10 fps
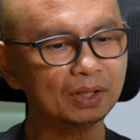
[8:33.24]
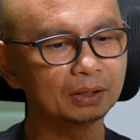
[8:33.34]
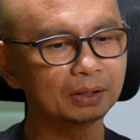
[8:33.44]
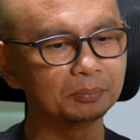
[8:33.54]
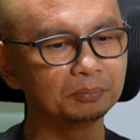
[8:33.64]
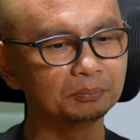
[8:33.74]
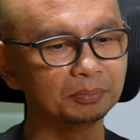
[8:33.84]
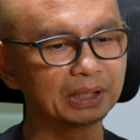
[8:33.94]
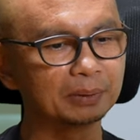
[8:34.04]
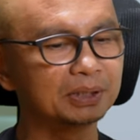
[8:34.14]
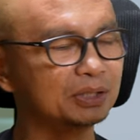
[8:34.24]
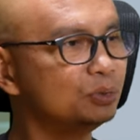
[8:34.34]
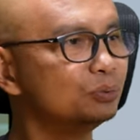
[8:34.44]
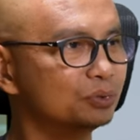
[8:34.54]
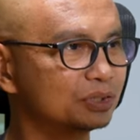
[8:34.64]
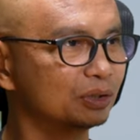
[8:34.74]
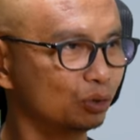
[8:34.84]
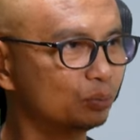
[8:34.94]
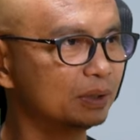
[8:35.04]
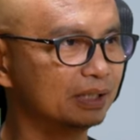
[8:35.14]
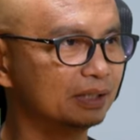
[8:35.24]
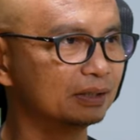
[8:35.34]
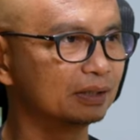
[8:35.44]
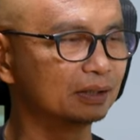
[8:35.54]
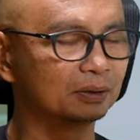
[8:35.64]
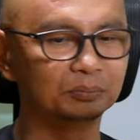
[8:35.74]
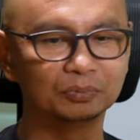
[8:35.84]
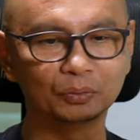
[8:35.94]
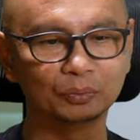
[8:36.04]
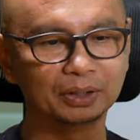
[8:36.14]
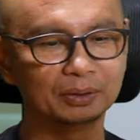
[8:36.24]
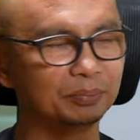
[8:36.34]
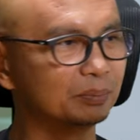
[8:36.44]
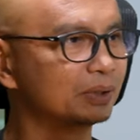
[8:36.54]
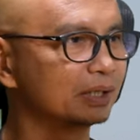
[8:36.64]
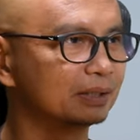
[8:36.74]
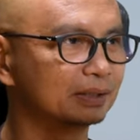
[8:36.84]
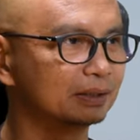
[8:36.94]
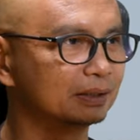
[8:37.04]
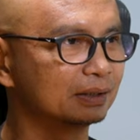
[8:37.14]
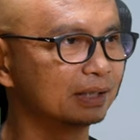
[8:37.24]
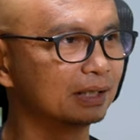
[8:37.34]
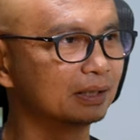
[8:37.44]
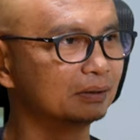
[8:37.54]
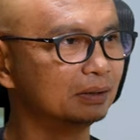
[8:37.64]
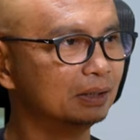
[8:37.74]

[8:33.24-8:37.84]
uh, becoming huge globally um, with big brother and